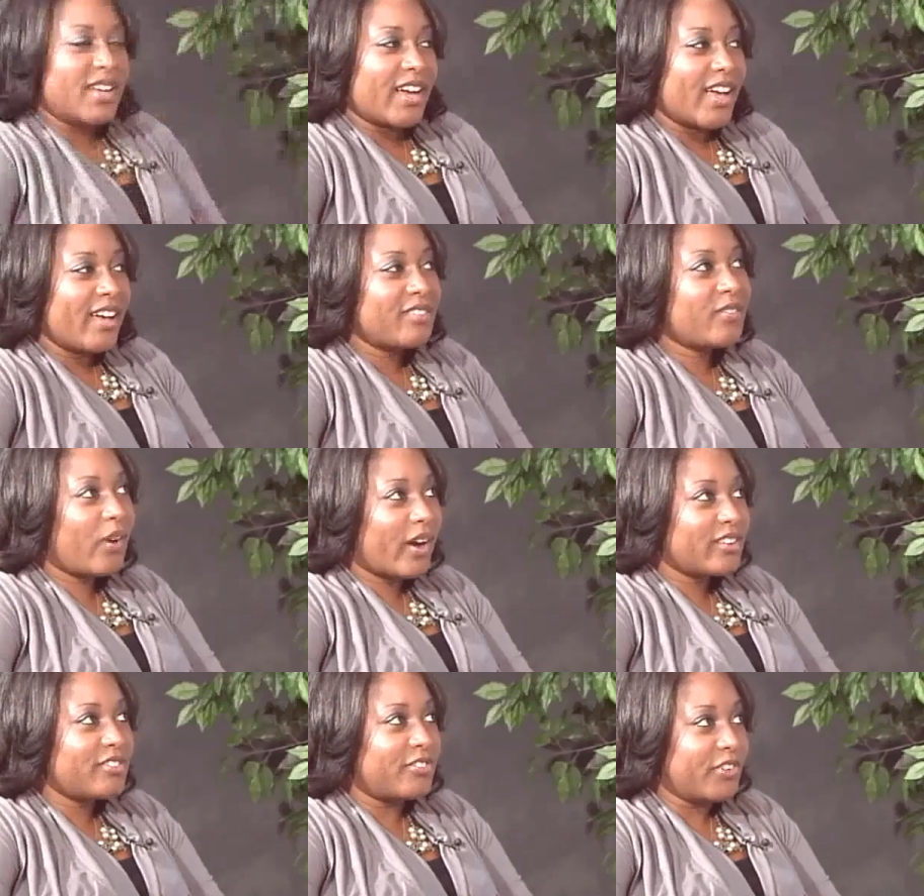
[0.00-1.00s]
have
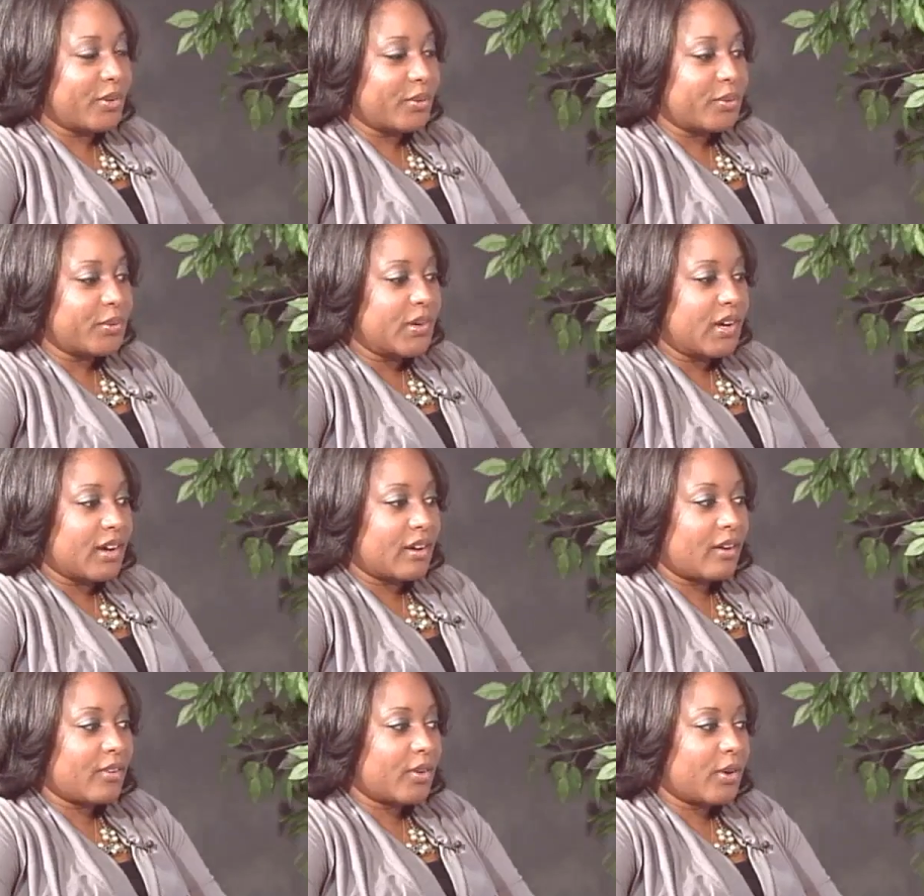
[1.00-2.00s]
quite a few,
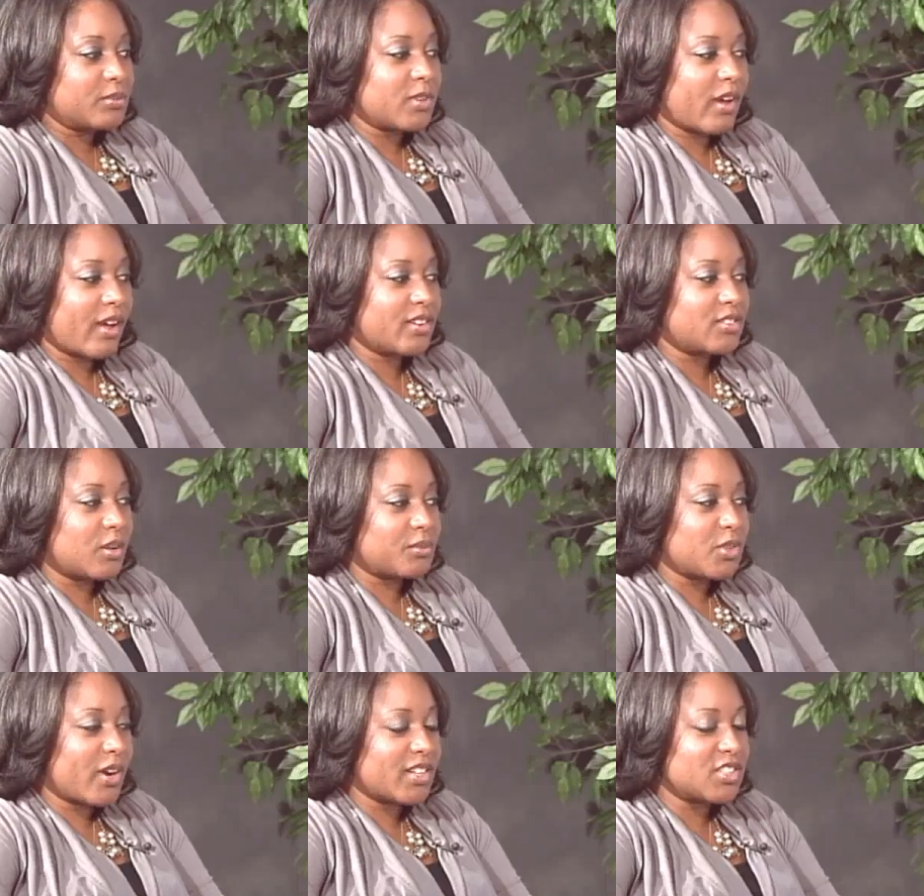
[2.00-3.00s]
although I'm trying
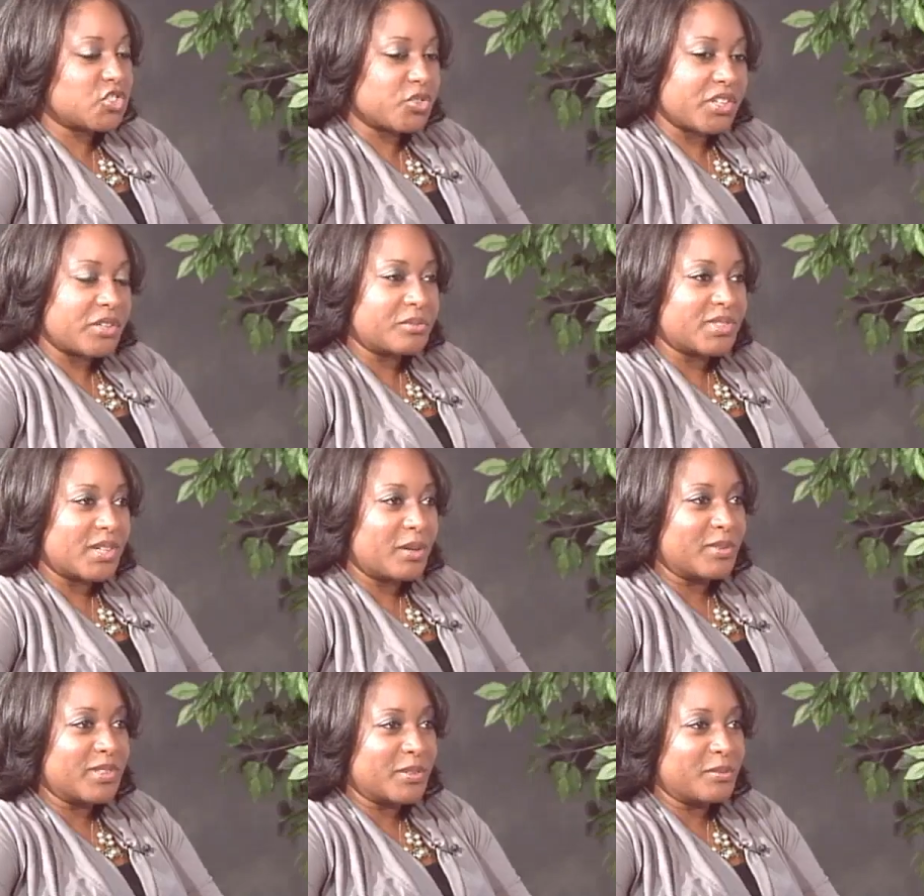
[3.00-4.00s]
to trim some
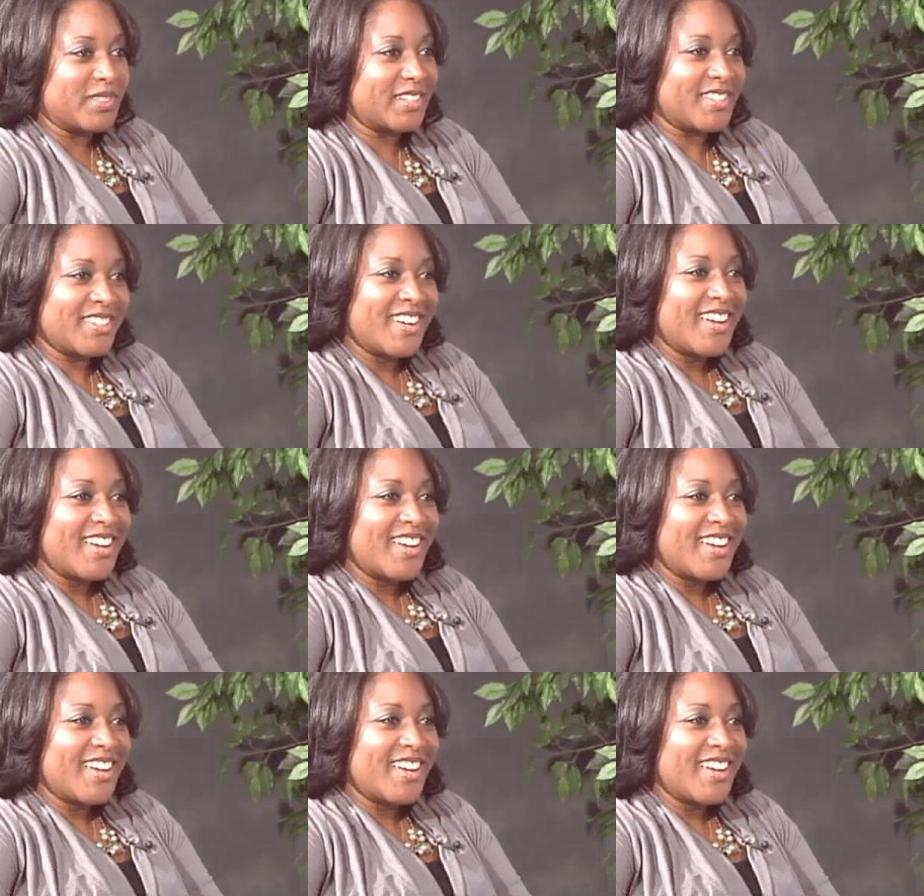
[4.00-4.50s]
a little bit.